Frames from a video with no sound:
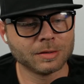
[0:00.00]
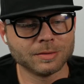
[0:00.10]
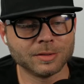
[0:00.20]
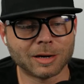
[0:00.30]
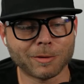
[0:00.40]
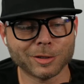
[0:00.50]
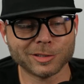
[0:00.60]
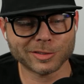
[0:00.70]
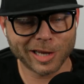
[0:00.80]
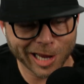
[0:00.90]
not what you
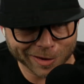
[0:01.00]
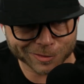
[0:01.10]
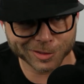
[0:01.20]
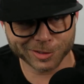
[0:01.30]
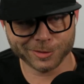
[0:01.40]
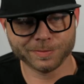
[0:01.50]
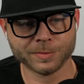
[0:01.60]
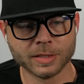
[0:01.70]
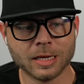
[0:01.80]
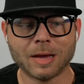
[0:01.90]
just have to do.
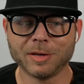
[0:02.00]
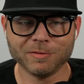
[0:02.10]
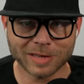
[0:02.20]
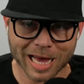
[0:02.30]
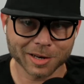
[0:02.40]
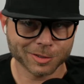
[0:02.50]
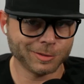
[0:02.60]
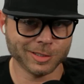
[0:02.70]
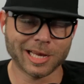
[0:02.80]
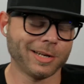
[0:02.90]
I mean, you got to do
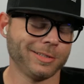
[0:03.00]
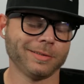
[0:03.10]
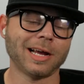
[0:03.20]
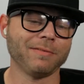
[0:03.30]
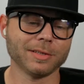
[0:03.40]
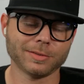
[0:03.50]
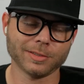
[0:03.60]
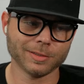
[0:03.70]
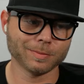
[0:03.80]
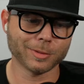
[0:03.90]
what you got to do,
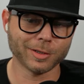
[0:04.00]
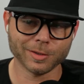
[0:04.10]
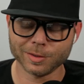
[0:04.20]
obviously, but